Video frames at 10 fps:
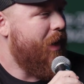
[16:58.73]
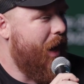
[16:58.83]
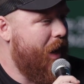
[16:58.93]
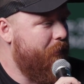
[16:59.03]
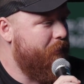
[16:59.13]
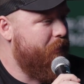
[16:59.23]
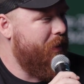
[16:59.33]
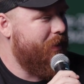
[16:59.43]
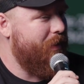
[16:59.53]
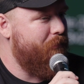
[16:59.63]

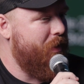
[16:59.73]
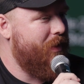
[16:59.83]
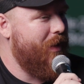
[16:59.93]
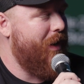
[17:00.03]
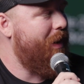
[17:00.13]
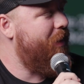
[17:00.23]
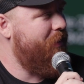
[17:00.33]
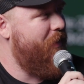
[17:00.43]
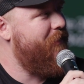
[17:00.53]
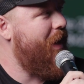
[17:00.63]
But then I
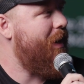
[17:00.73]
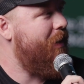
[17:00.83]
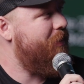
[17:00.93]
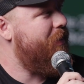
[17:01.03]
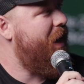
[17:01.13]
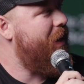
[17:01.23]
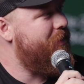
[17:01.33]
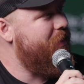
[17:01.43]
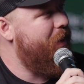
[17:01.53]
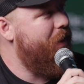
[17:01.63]
love that
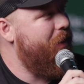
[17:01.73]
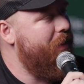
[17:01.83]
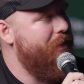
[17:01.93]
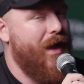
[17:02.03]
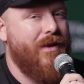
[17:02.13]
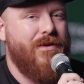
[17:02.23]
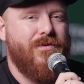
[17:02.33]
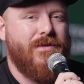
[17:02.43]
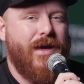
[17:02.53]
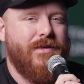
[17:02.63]
idea and that
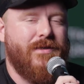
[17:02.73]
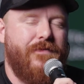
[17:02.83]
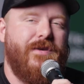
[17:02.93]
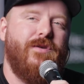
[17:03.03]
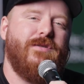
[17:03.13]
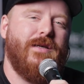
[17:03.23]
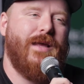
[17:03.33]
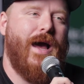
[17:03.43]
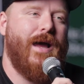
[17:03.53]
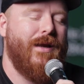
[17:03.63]
use case of using
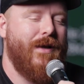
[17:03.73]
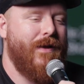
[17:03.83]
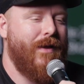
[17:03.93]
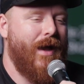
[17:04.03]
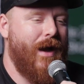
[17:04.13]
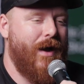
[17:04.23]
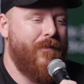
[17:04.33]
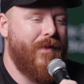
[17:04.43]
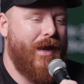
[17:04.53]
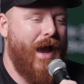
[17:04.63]
that that